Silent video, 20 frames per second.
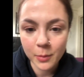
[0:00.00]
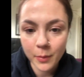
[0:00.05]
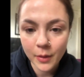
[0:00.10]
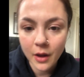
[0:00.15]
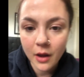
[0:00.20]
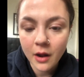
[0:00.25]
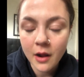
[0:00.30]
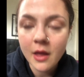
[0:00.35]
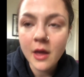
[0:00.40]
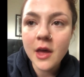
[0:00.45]

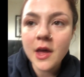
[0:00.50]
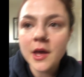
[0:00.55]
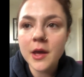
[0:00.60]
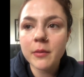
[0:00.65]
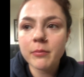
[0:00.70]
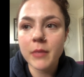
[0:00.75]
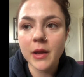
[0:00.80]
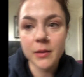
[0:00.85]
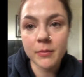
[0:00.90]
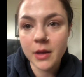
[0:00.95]
blah.
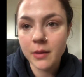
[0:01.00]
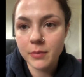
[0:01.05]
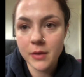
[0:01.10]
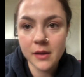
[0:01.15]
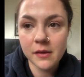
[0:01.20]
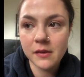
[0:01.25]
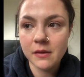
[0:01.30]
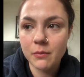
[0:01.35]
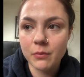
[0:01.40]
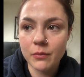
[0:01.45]
And maybe
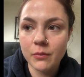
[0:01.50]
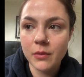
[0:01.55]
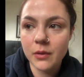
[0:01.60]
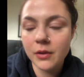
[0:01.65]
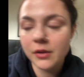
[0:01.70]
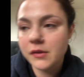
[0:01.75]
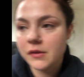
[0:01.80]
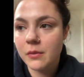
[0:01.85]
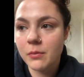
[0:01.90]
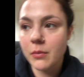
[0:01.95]
some
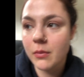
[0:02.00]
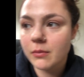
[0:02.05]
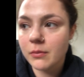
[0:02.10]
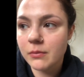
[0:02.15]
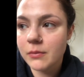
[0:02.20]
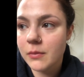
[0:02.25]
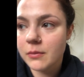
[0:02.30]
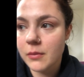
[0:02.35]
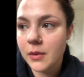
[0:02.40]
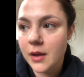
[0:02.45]

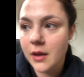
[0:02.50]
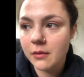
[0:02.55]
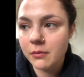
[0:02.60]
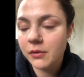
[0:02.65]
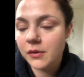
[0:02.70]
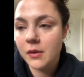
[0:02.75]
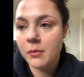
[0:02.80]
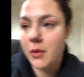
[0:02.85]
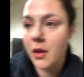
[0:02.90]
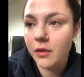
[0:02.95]

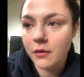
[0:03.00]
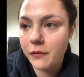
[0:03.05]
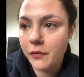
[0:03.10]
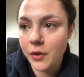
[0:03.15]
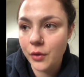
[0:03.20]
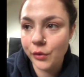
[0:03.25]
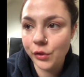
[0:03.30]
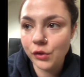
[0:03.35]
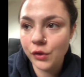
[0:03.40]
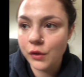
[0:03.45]
other
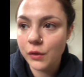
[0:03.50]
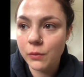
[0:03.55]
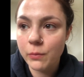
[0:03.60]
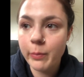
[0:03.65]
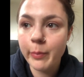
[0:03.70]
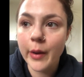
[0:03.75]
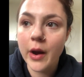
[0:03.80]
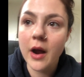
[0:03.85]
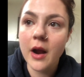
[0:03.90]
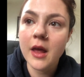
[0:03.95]
folks too.
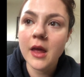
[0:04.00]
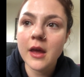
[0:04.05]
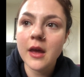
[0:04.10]
But